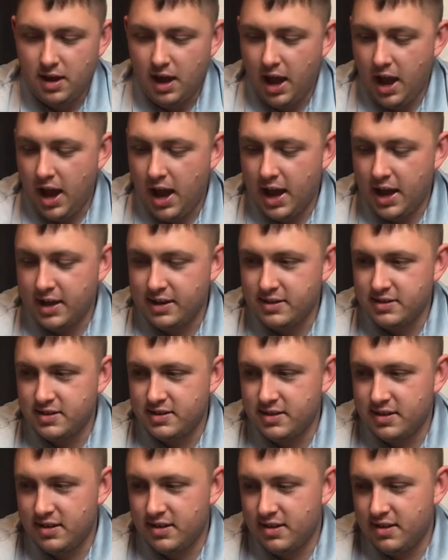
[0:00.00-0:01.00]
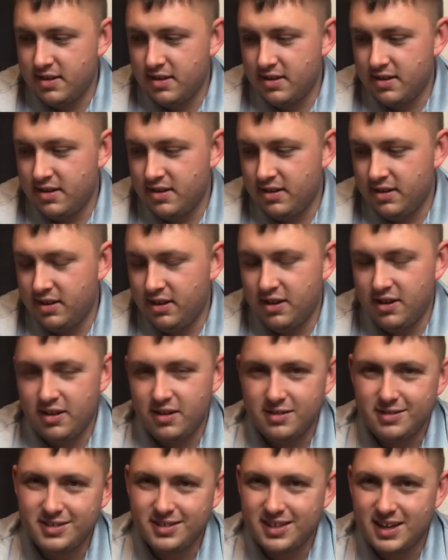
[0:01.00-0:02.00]
and
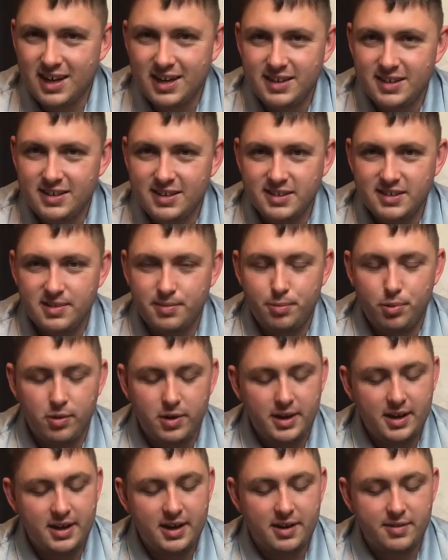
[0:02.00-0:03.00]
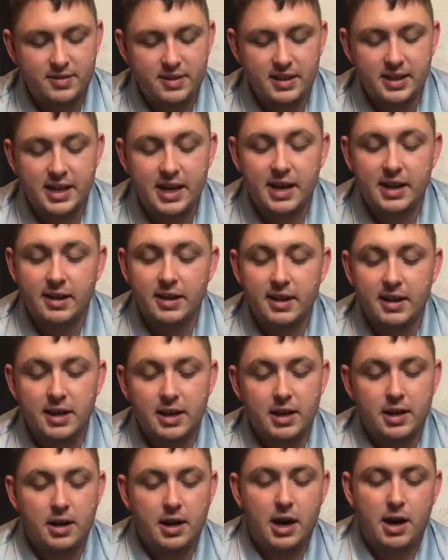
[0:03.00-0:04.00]
it was kind of disappointing after
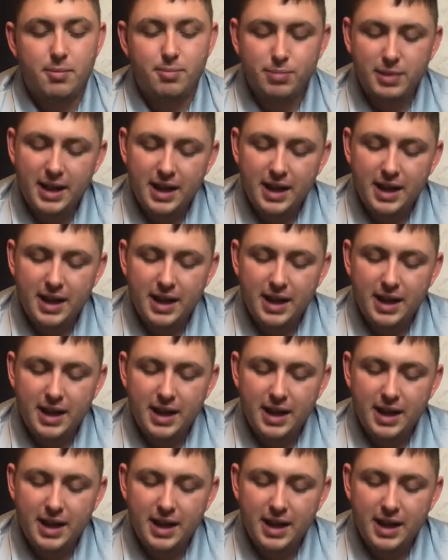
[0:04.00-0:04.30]
that.